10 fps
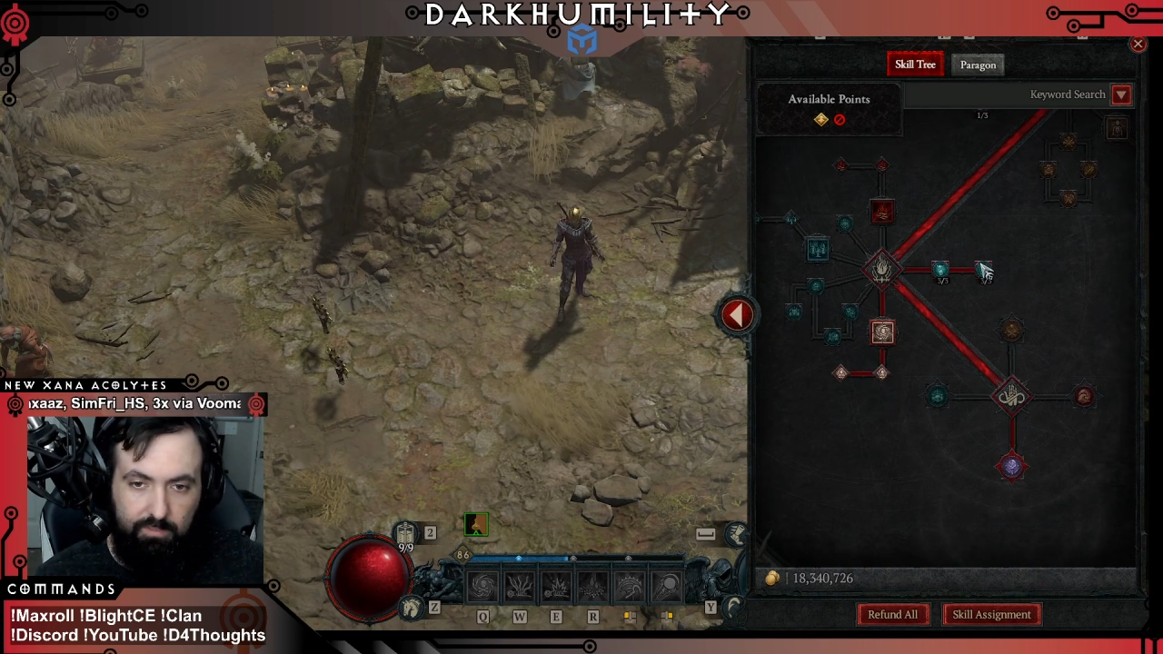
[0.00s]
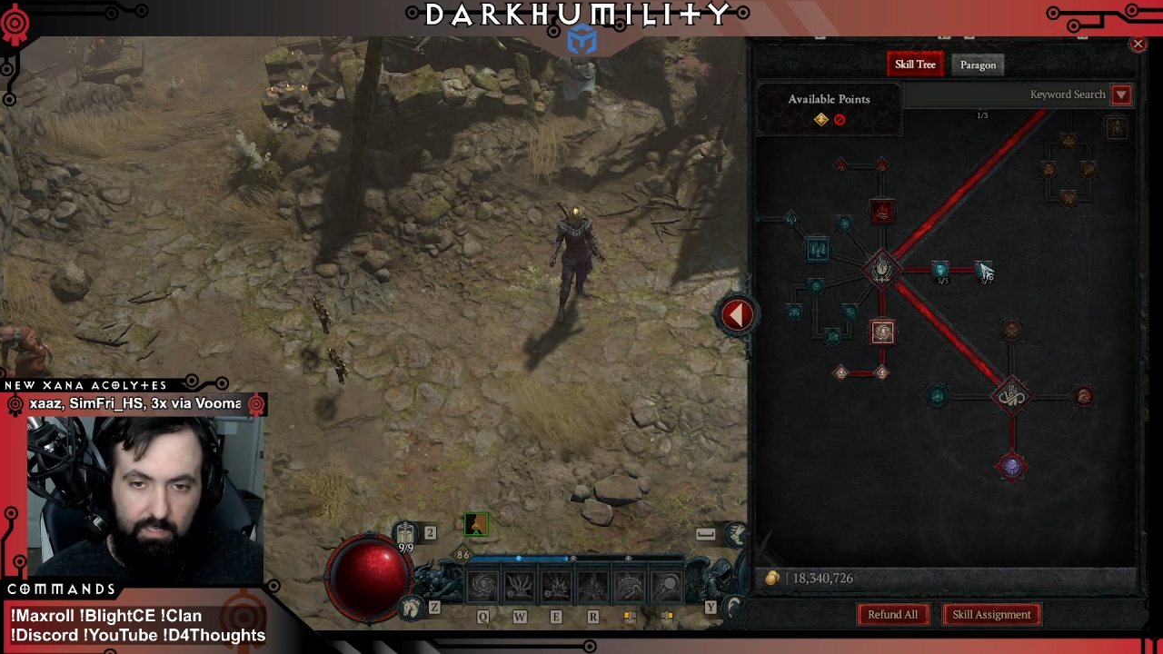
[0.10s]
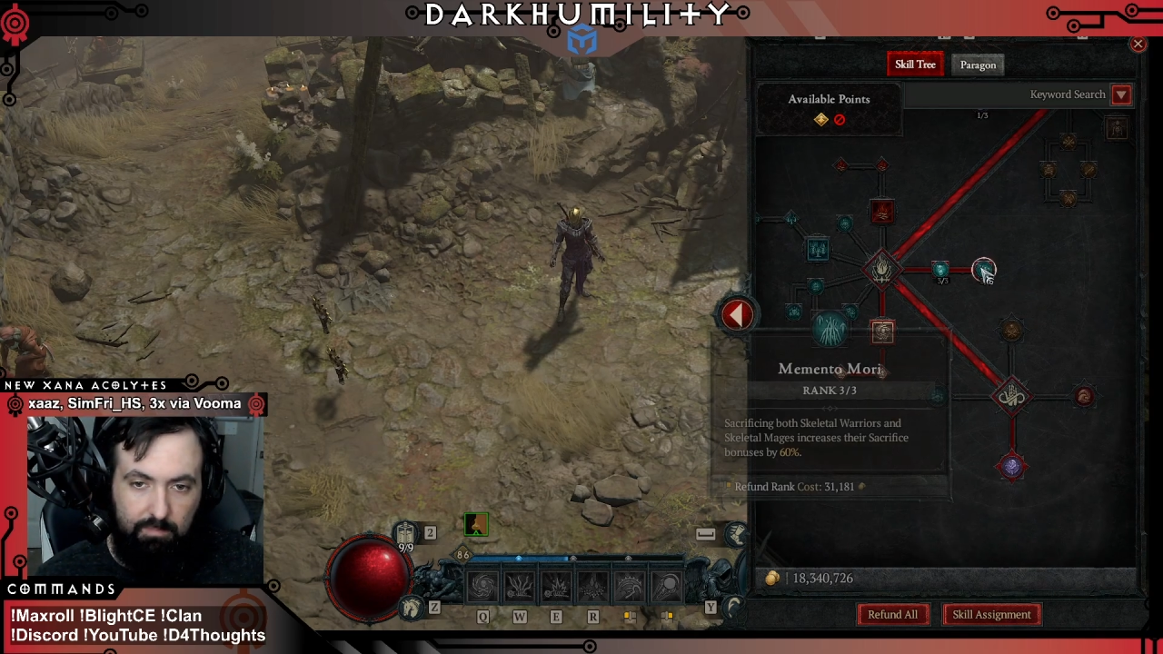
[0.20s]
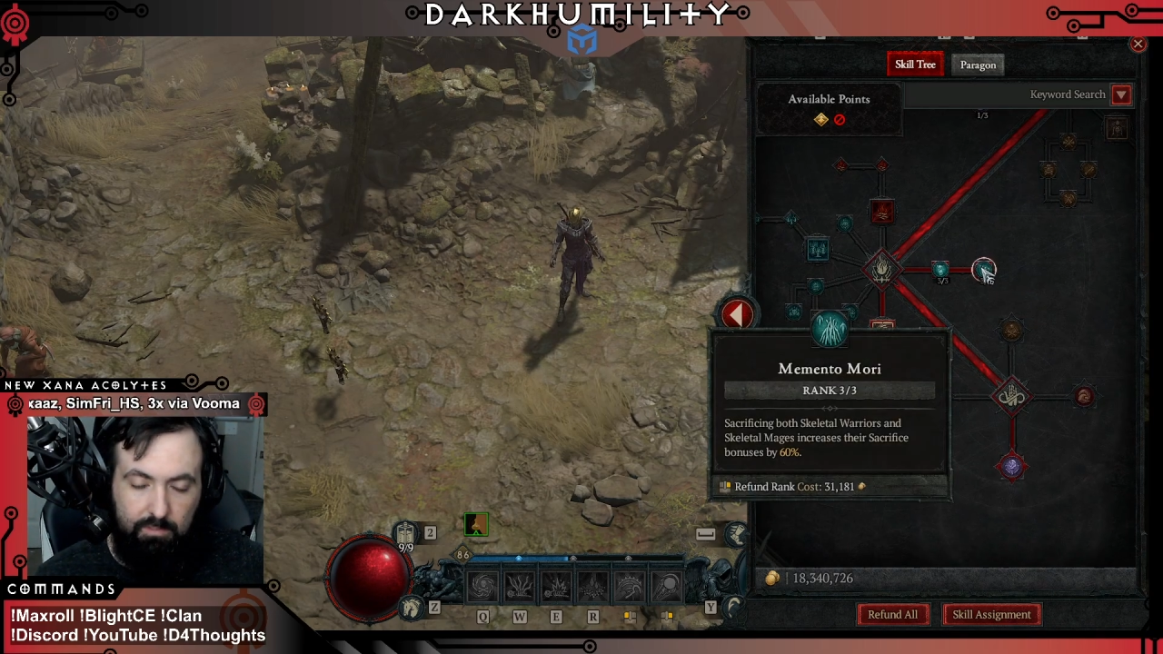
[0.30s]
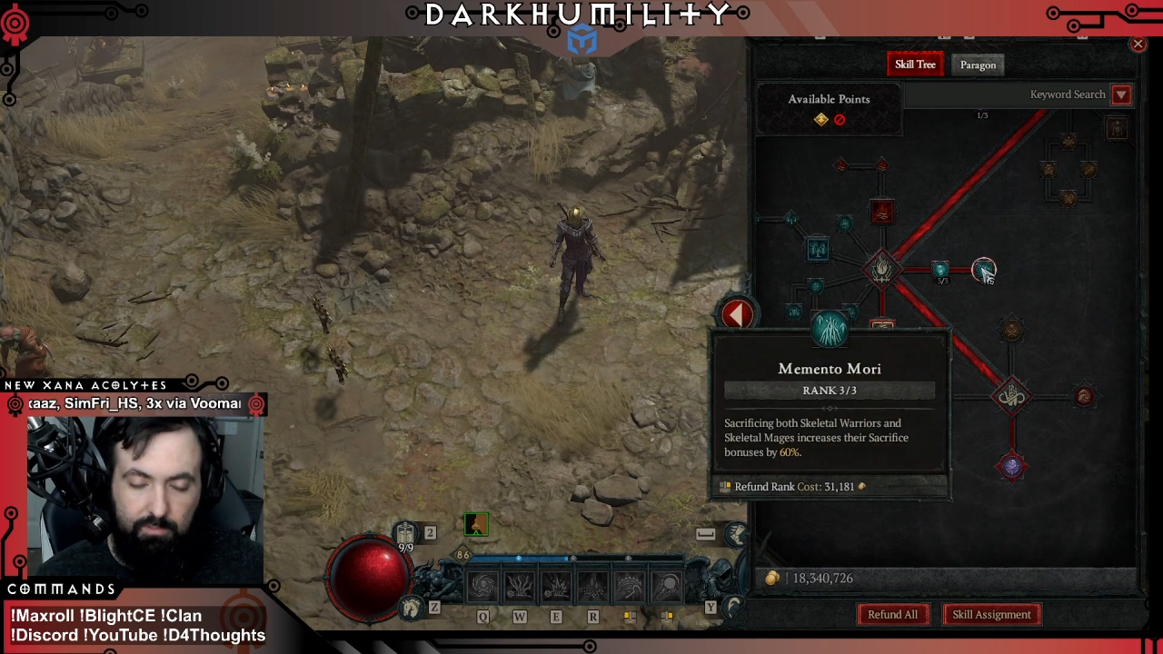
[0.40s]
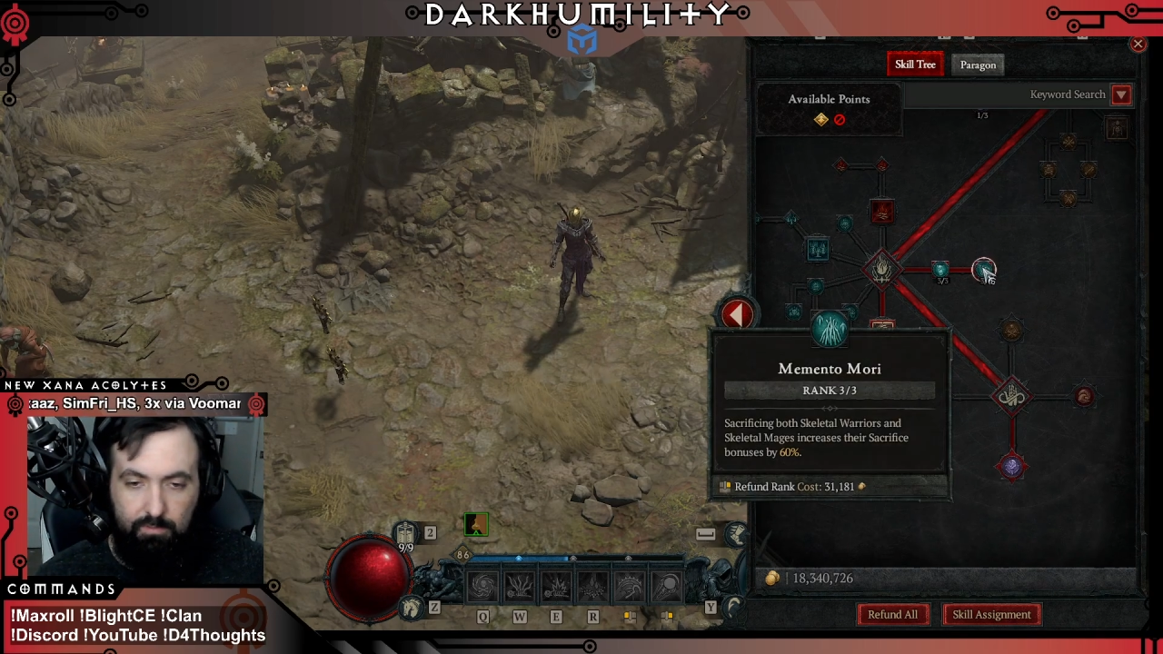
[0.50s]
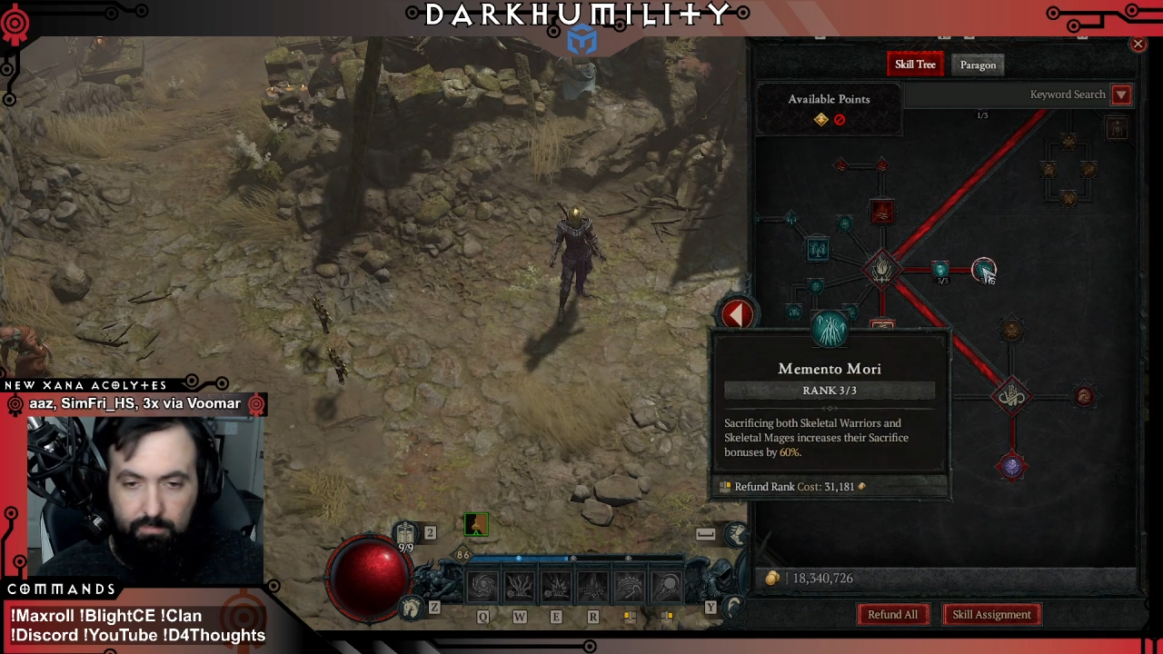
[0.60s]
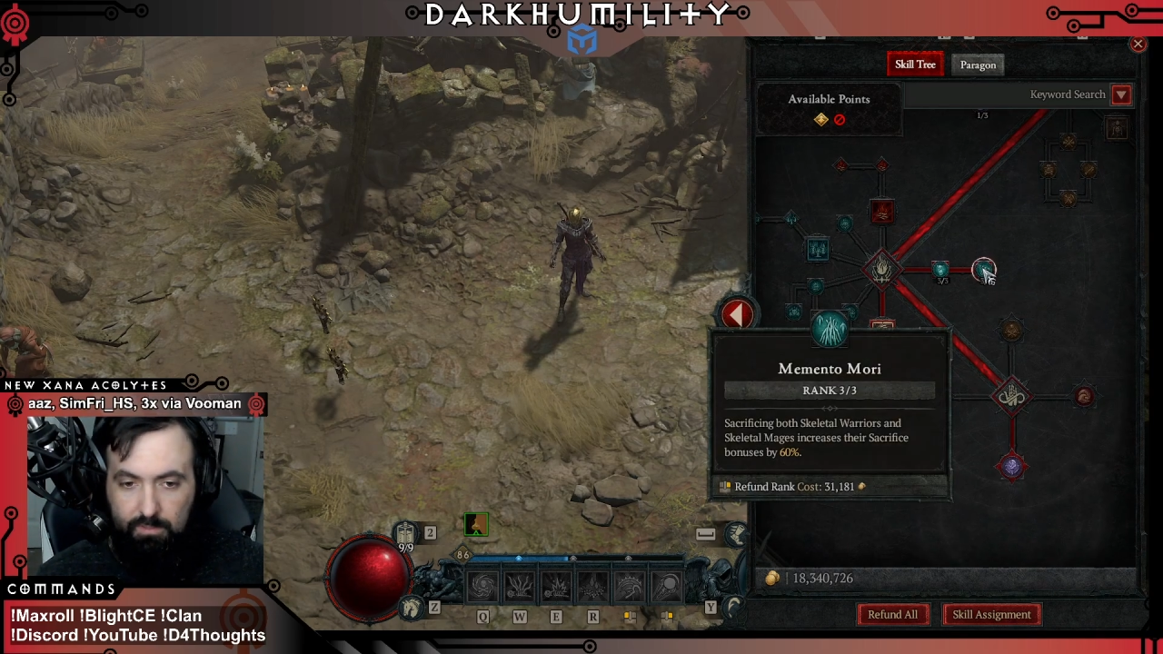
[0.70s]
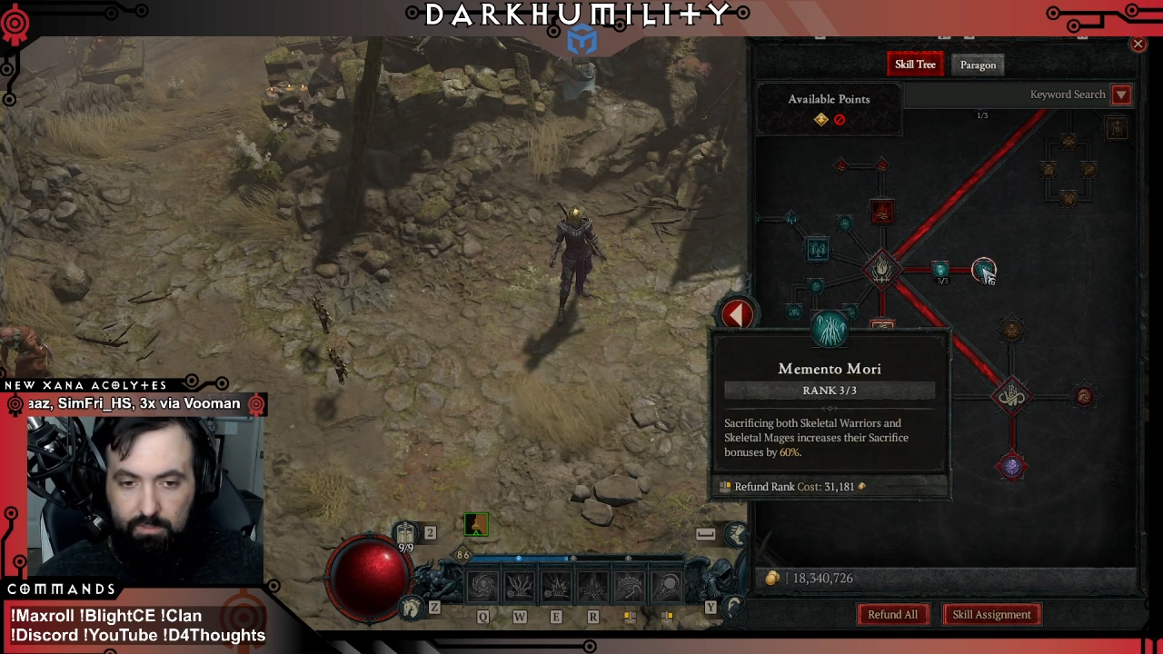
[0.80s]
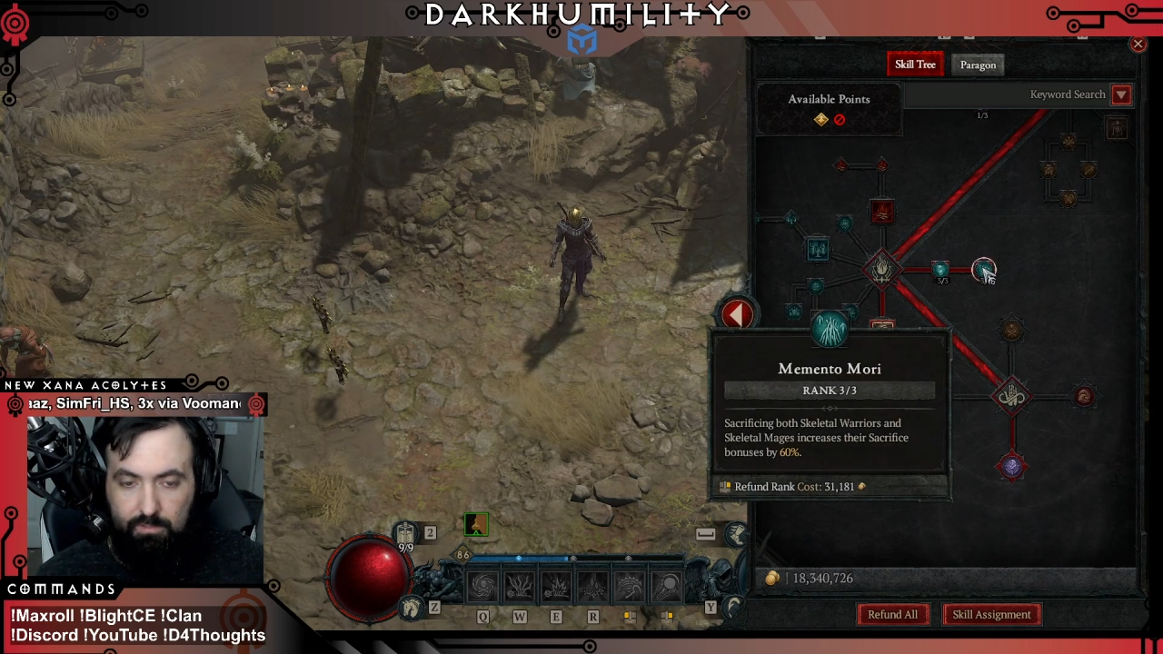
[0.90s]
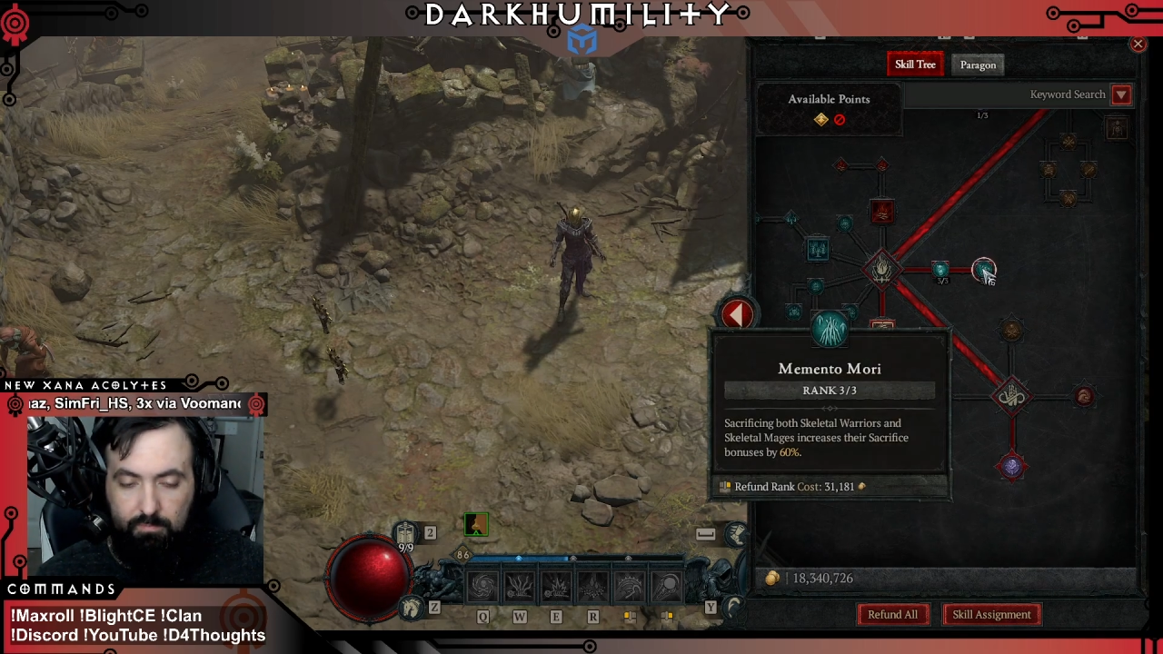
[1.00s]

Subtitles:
damage from this,